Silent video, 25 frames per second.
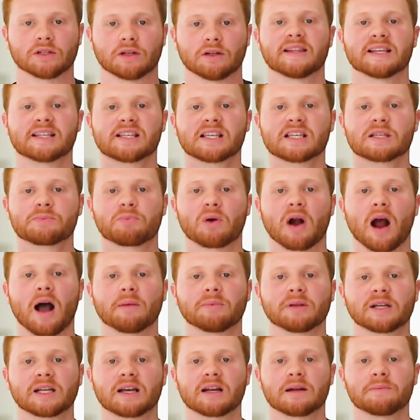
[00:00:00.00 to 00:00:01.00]
This is
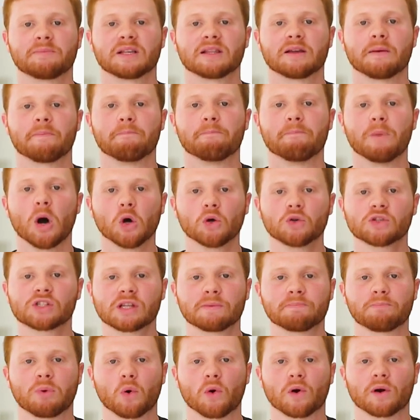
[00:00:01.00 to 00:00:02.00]
probably going to be the most
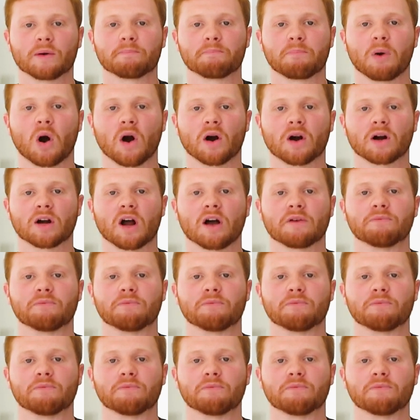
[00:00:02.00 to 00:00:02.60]
important part